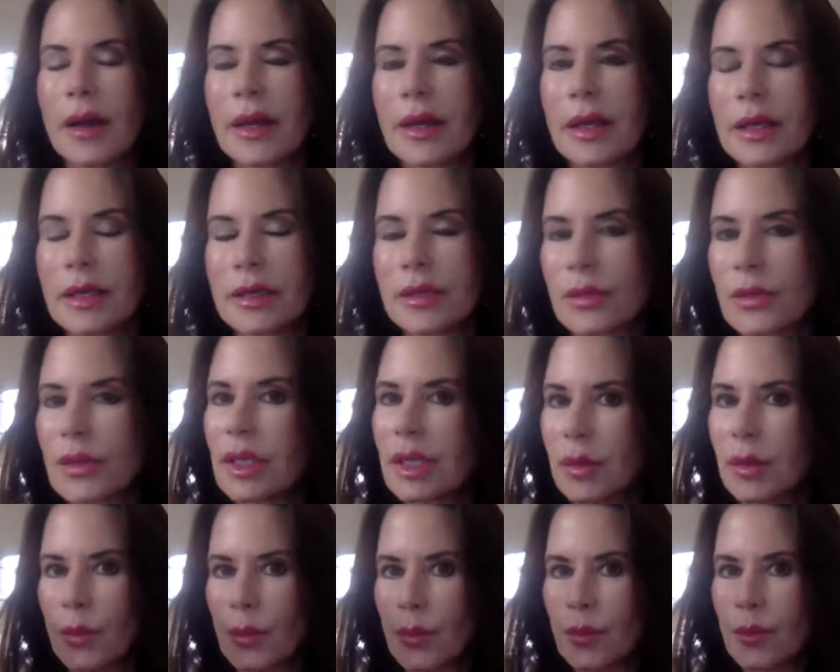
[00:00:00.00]
is
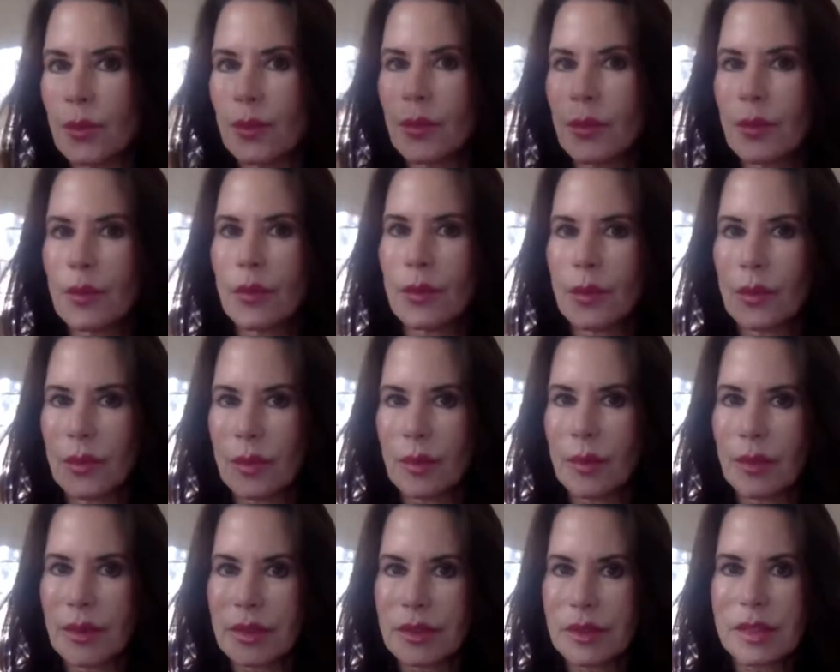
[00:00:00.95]
really
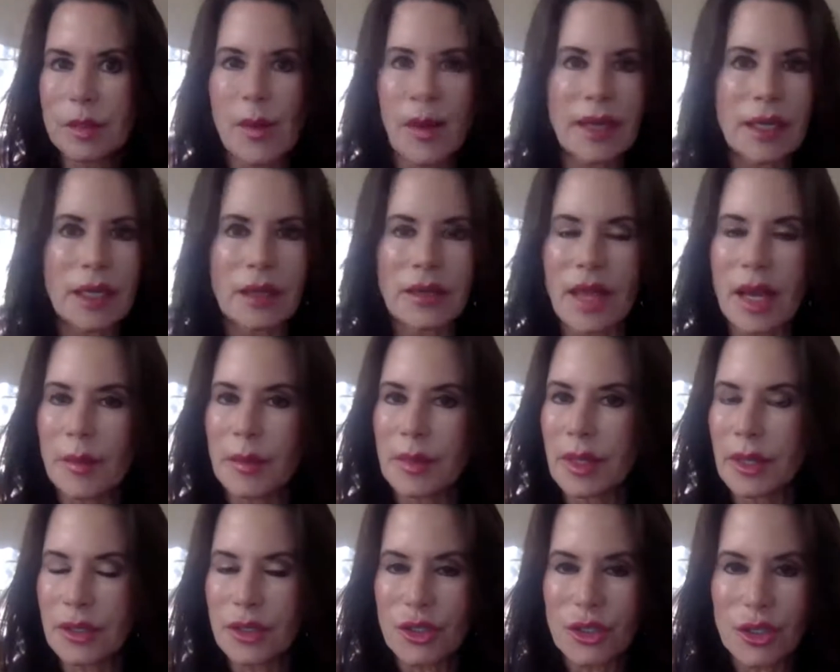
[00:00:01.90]
spiking that
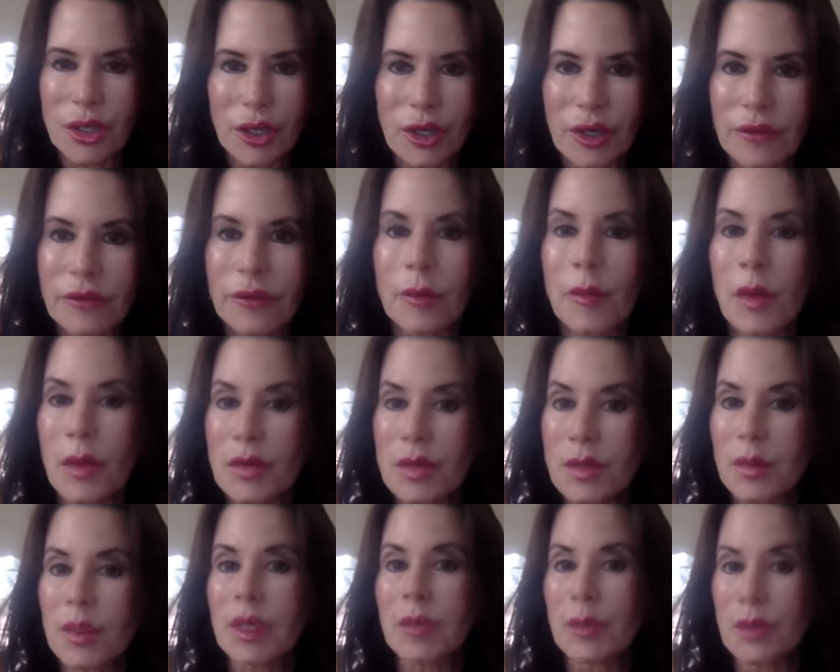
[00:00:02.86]
blood sugar for
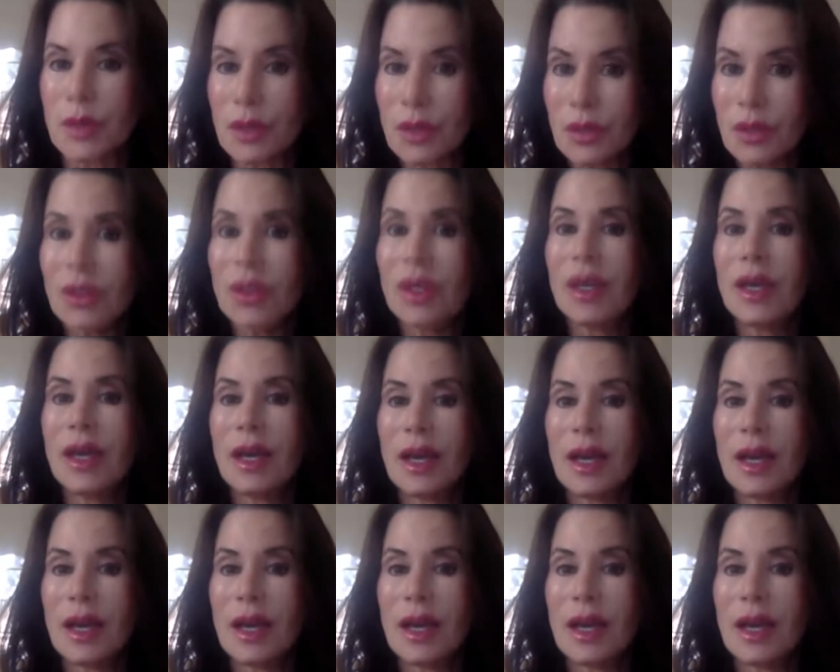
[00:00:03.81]
most people,